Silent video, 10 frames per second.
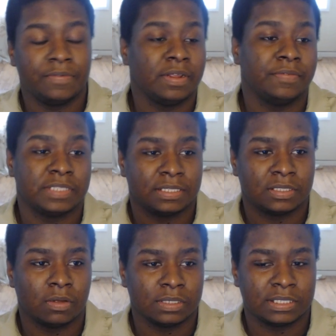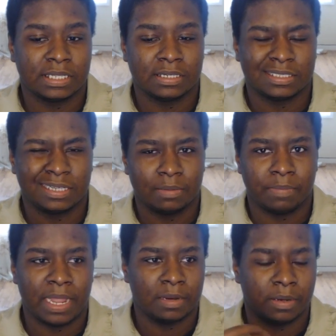Even if it's still, it's still, it's still
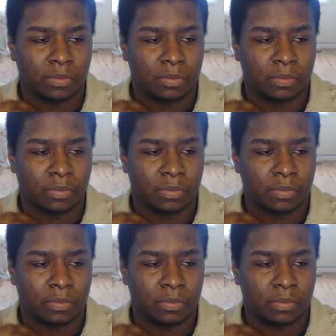in beta,